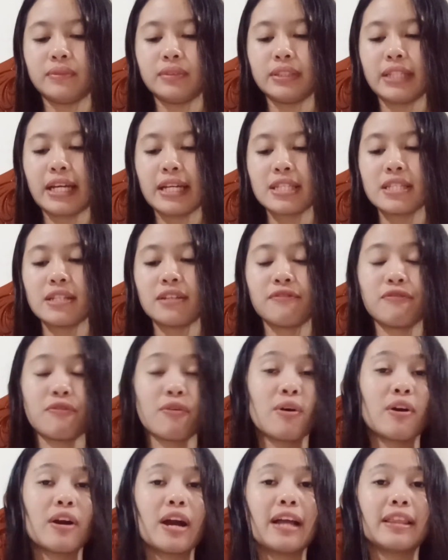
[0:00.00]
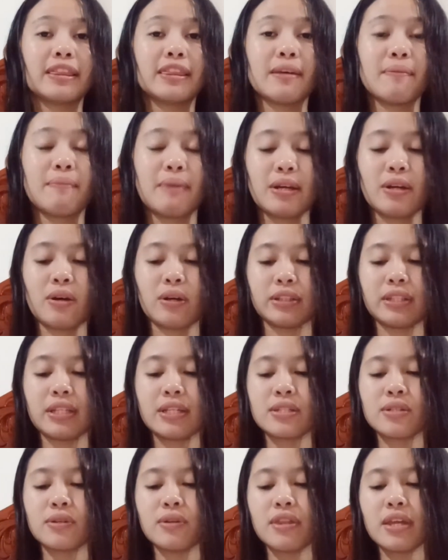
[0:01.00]
that's it for
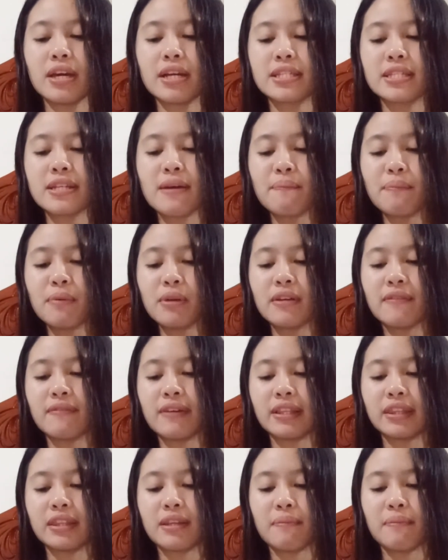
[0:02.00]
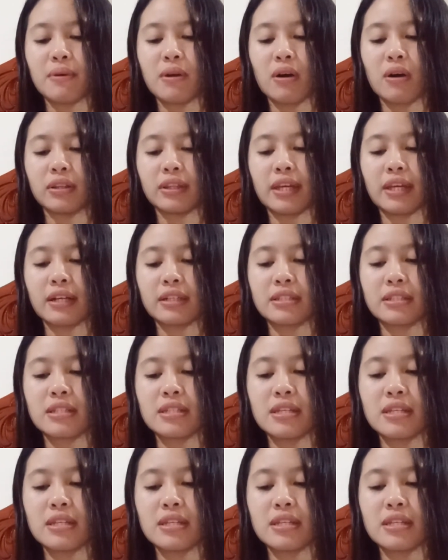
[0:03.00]
antibiotics. So the example of antibiotics